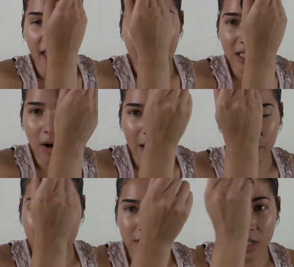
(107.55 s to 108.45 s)
And so I
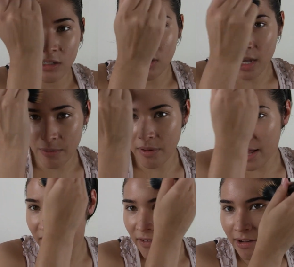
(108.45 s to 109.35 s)
personally do not
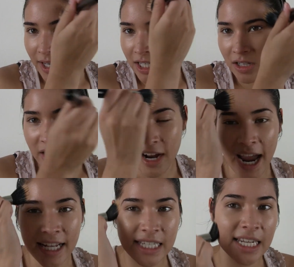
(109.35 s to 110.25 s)
apply foundation there.
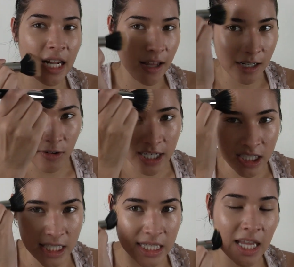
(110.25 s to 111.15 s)
I did get a lot of
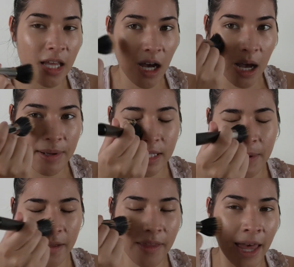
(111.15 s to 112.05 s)
questions in the comments
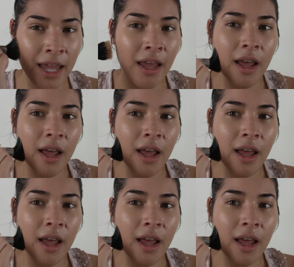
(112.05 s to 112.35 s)
about that.